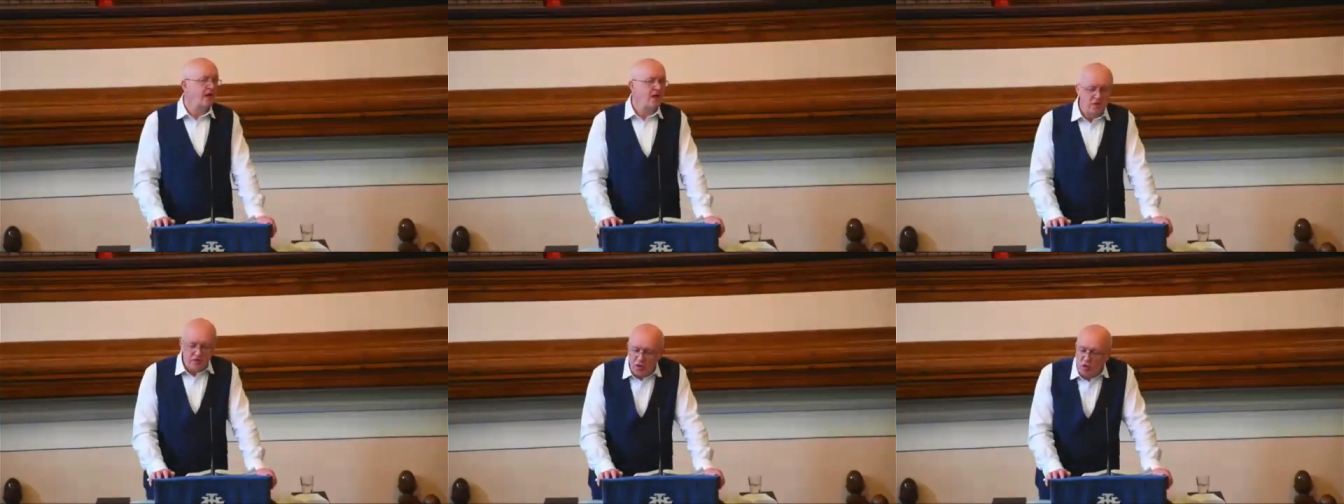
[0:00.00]

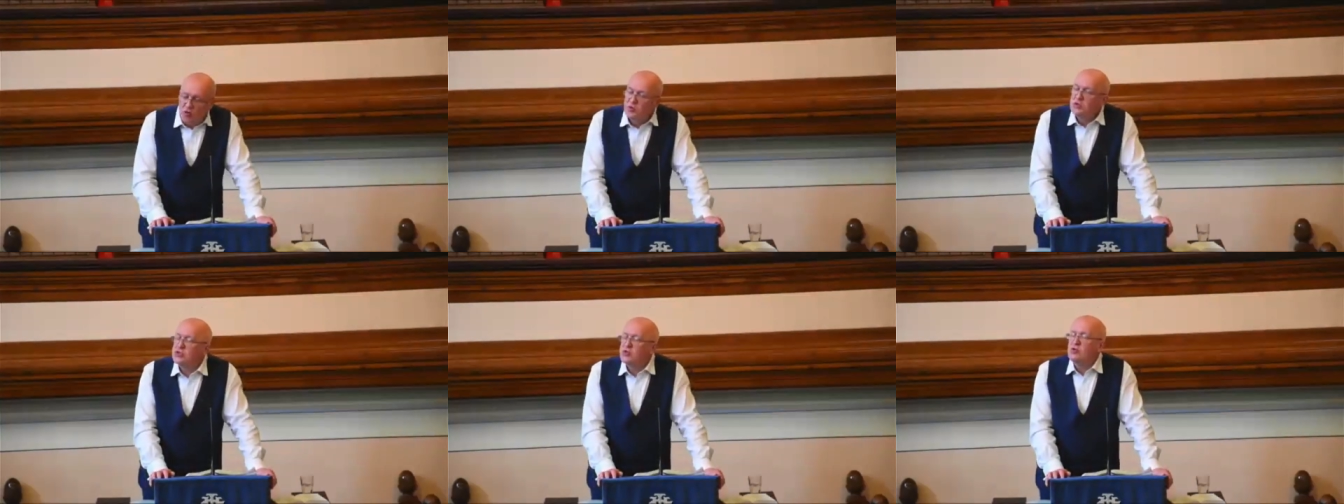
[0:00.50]

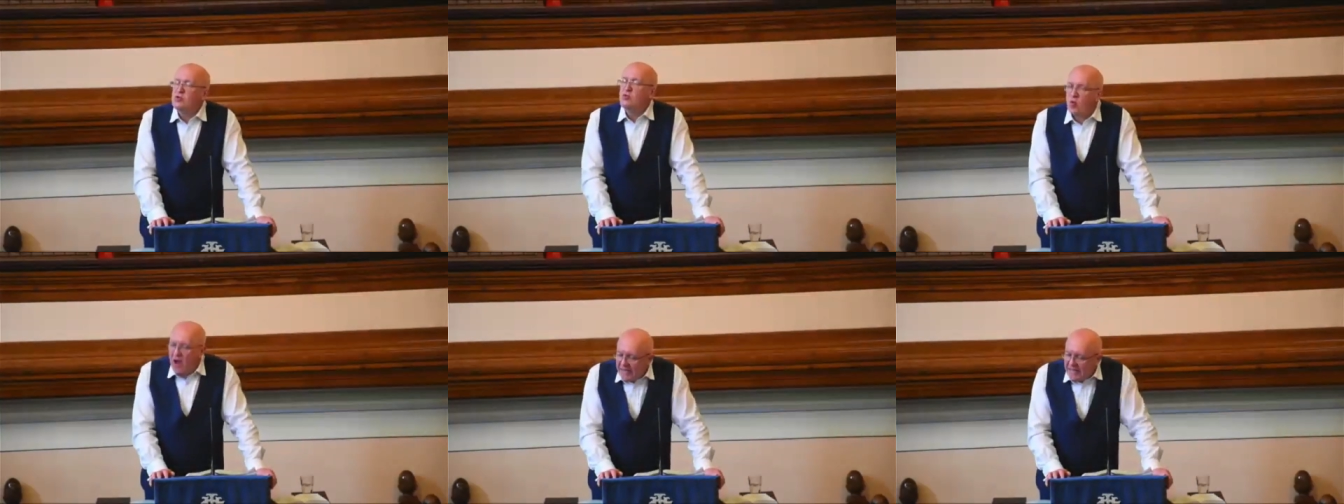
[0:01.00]
Those who
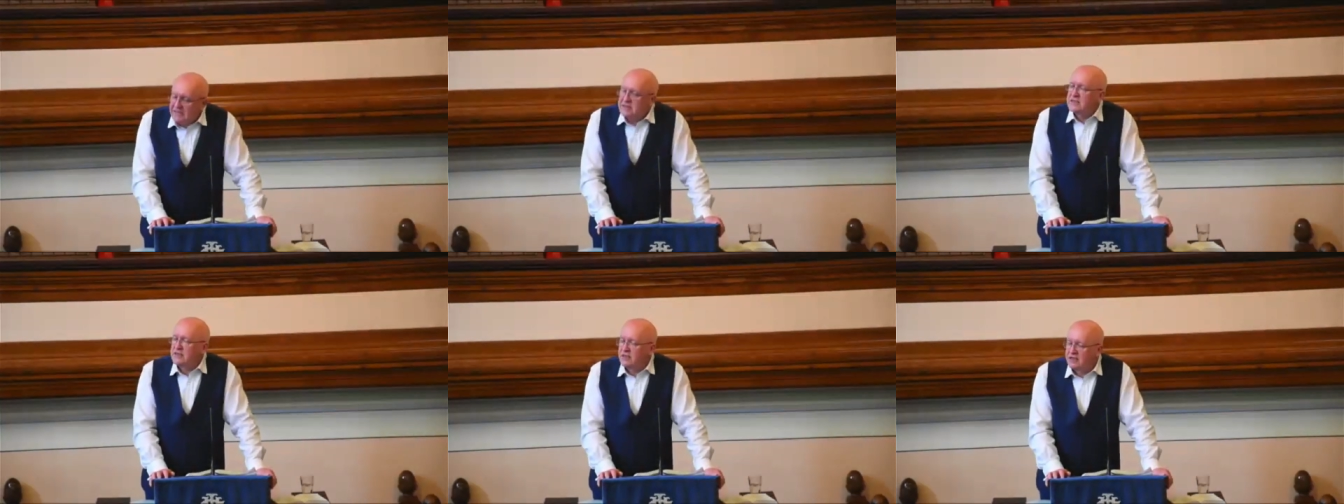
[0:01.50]
wait
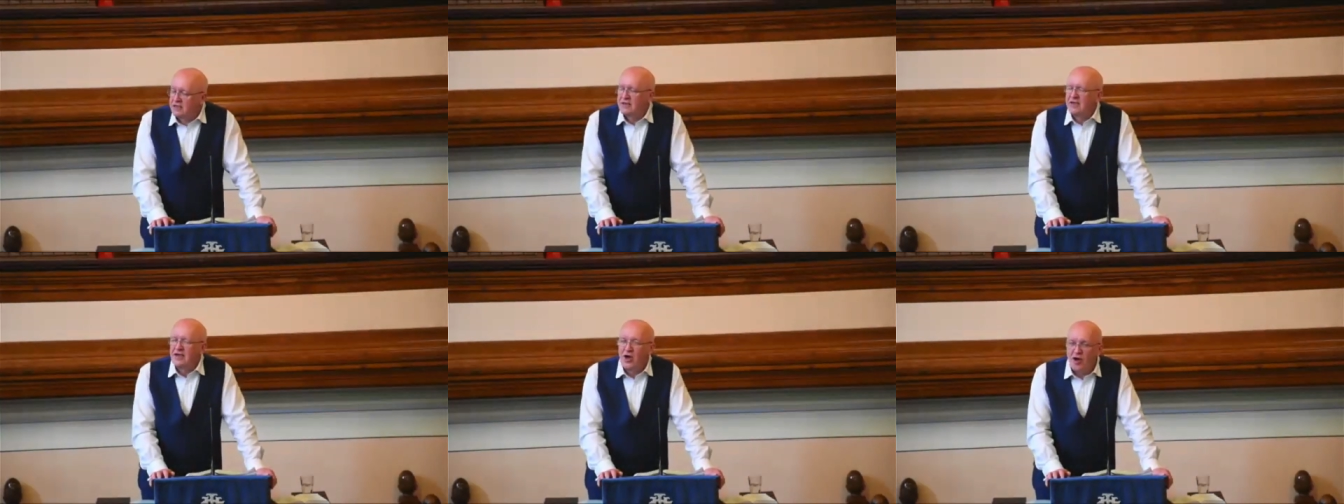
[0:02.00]

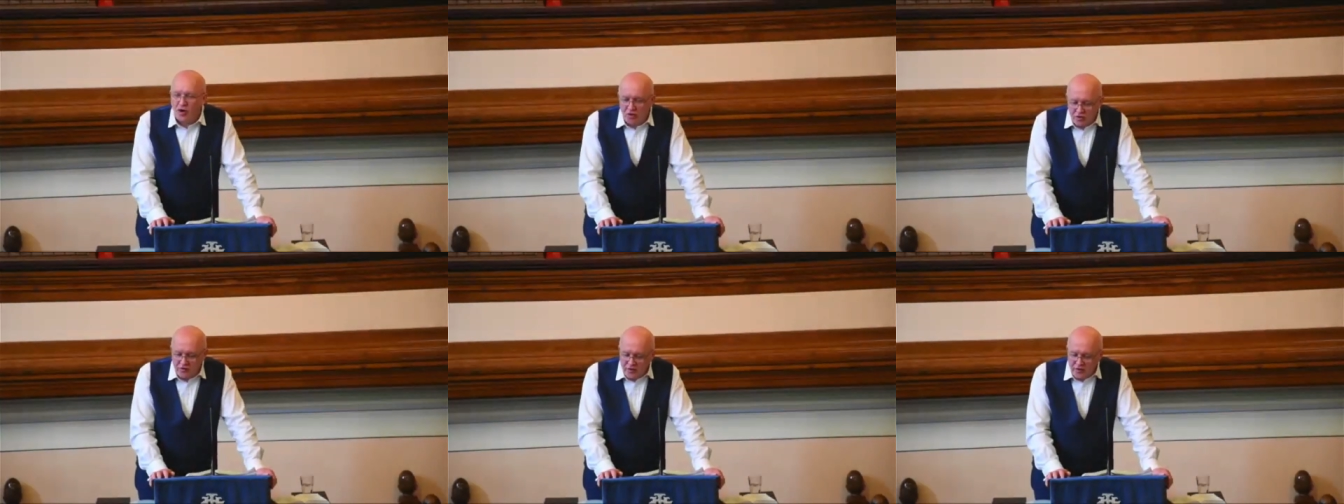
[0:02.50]
on the